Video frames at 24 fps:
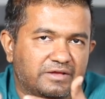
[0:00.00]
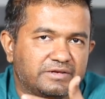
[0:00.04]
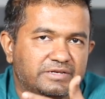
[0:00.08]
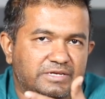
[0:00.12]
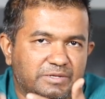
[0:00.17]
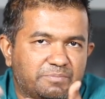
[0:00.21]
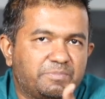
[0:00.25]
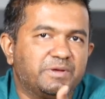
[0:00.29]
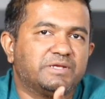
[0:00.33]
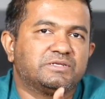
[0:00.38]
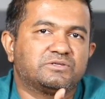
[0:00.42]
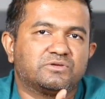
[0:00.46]

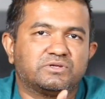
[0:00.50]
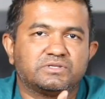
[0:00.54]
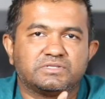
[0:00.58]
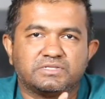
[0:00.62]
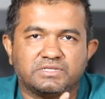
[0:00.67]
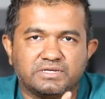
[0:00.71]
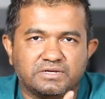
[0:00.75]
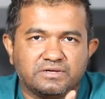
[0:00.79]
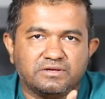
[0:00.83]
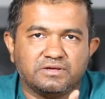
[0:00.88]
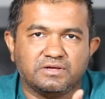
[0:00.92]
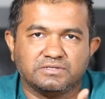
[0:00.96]
depend on
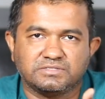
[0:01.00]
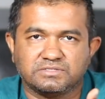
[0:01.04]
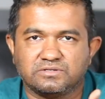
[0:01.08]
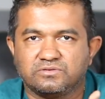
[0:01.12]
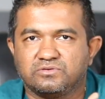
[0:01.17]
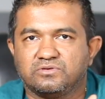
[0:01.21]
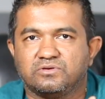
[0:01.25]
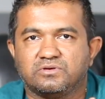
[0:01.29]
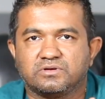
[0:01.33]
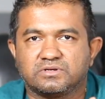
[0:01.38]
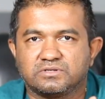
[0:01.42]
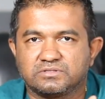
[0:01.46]
the
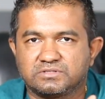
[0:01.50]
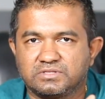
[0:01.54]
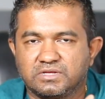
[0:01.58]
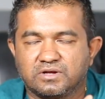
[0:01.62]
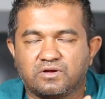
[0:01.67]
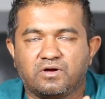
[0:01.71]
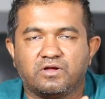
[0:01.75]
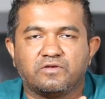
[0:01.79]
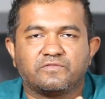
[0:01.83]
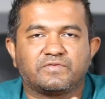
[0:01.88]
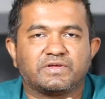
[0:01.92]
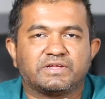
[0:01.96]

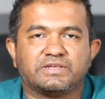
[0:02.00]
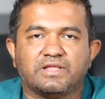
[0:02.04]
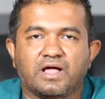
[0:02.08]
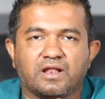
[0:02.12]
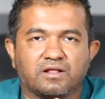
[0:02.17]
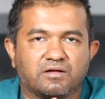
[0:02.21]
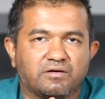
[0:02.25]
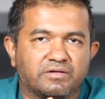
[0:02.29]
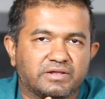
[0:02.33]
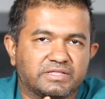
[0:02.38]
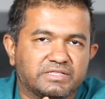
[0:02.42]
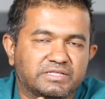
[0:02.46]
configured
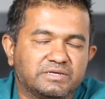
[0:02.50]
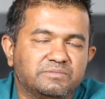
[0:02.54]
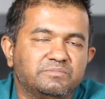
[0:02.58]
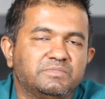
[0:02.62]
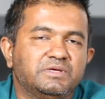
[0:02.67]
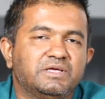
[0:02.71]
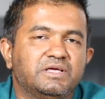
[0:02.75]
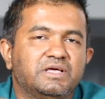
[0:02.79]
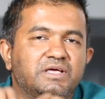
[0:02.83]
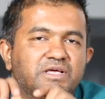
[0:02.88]
algorithm.